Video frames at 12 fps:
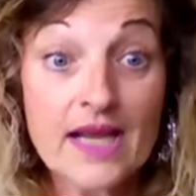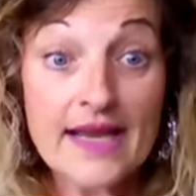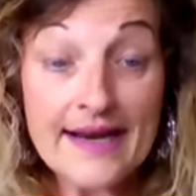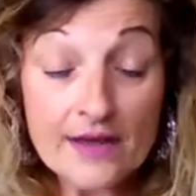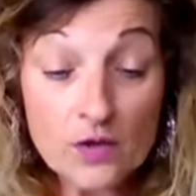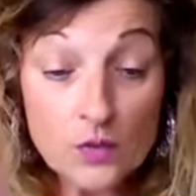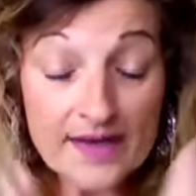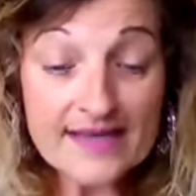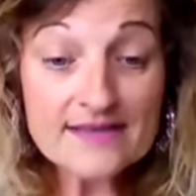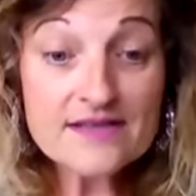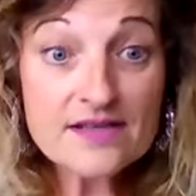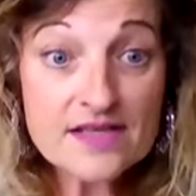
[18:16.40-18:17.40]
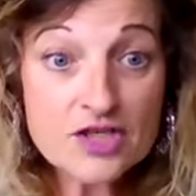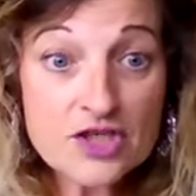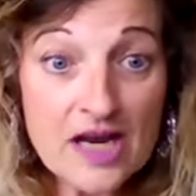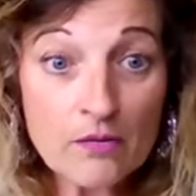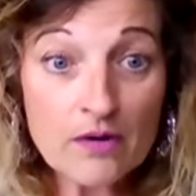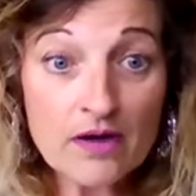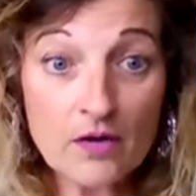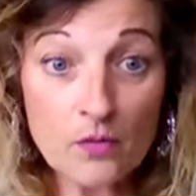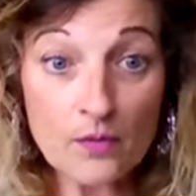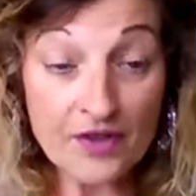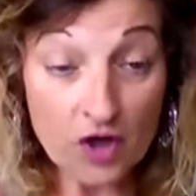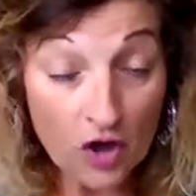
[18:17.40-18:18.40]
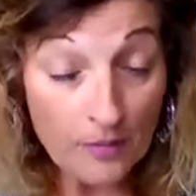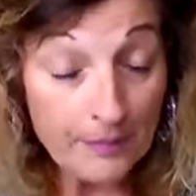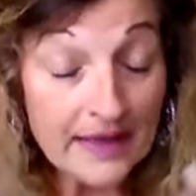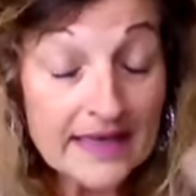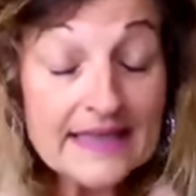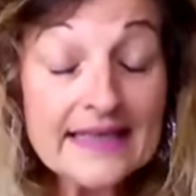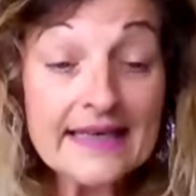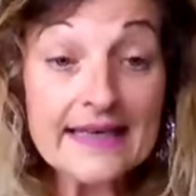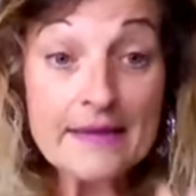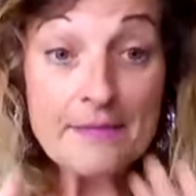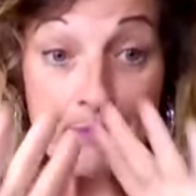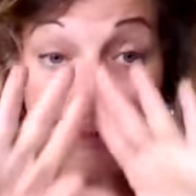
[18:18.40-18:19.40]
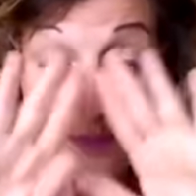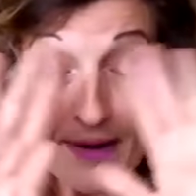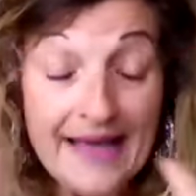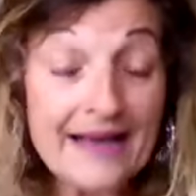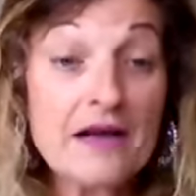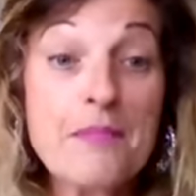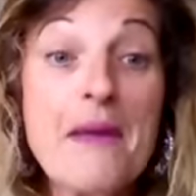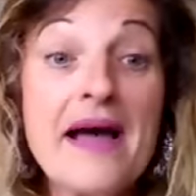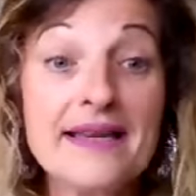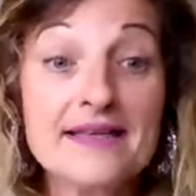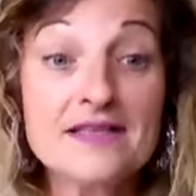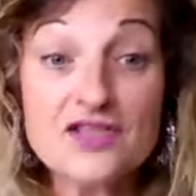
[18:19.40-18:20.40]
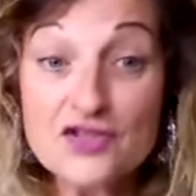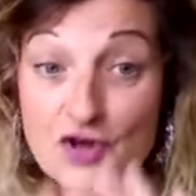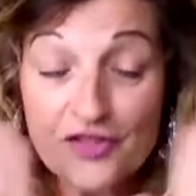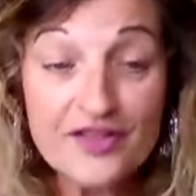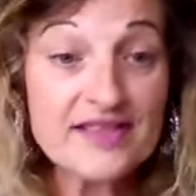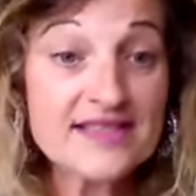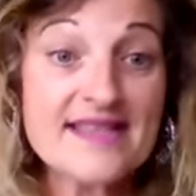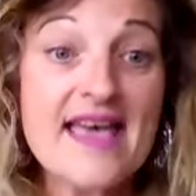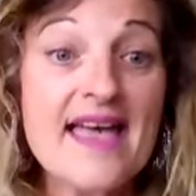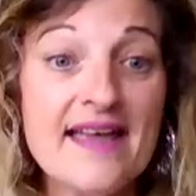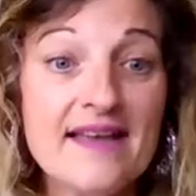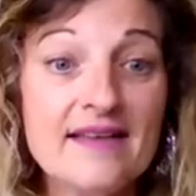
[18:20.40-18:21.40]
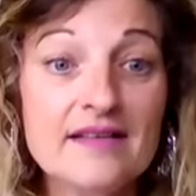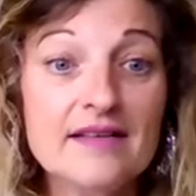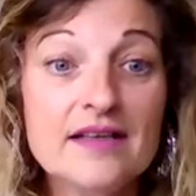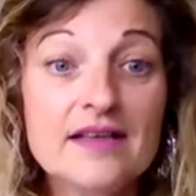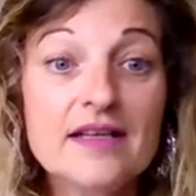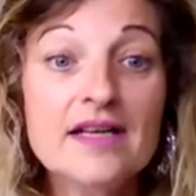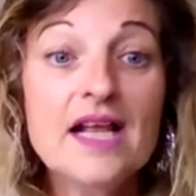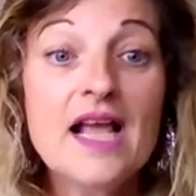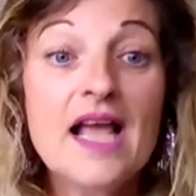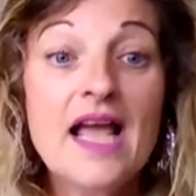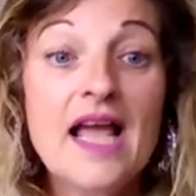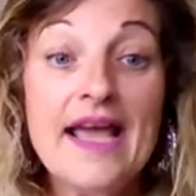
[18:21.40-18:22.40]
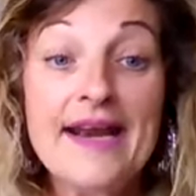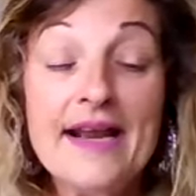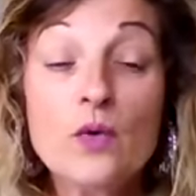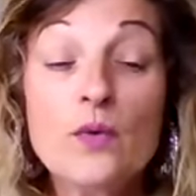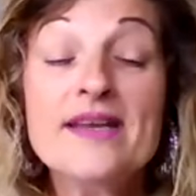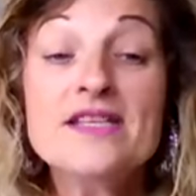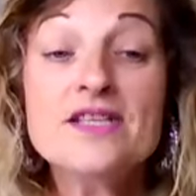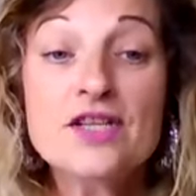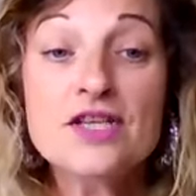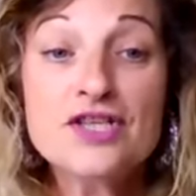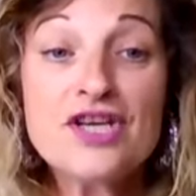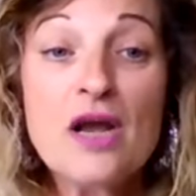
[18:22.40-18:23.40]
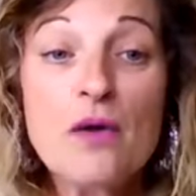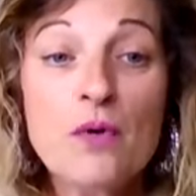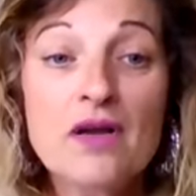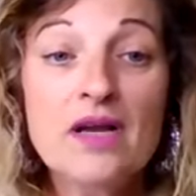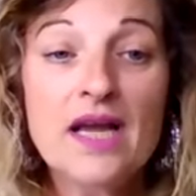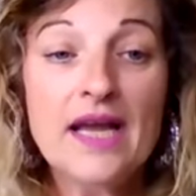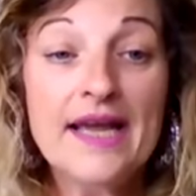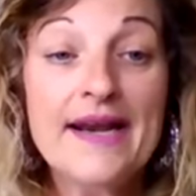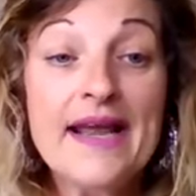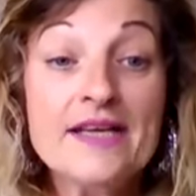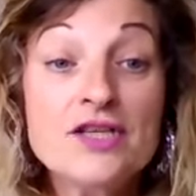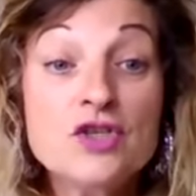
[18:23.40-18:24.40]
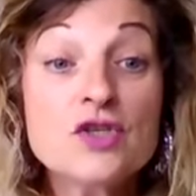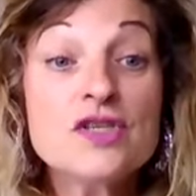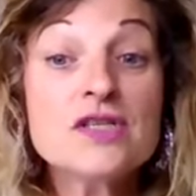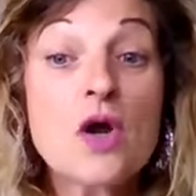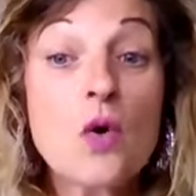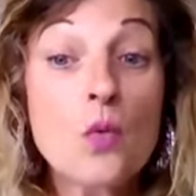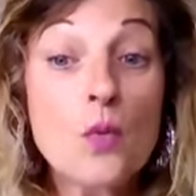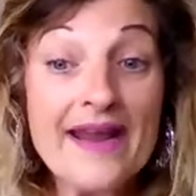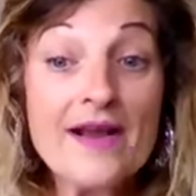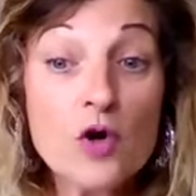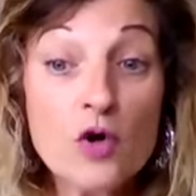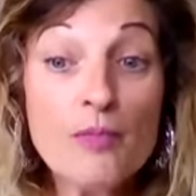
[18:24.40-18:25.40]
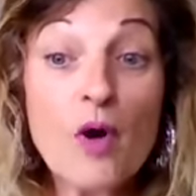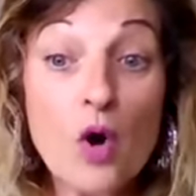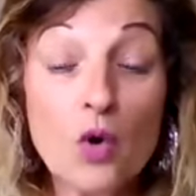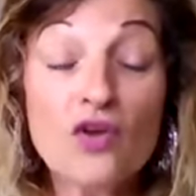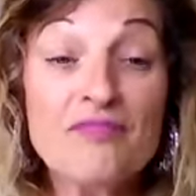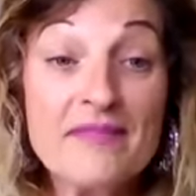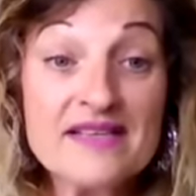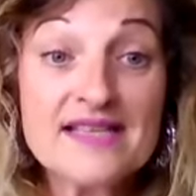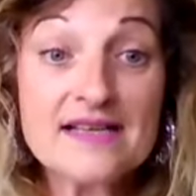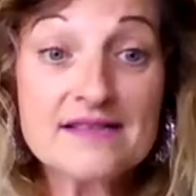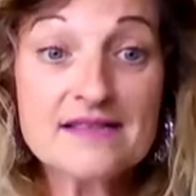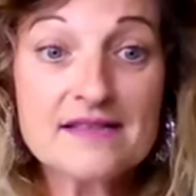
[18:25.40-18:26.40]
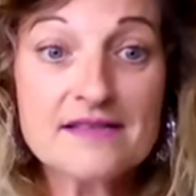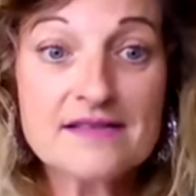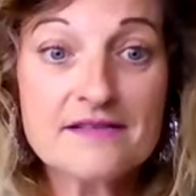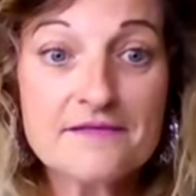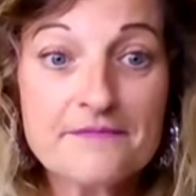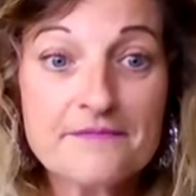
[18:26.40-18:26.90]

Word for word: and I go into the shower with a completely blank mind, nothing's there. And I go into the shower and I just wake up all of my senses.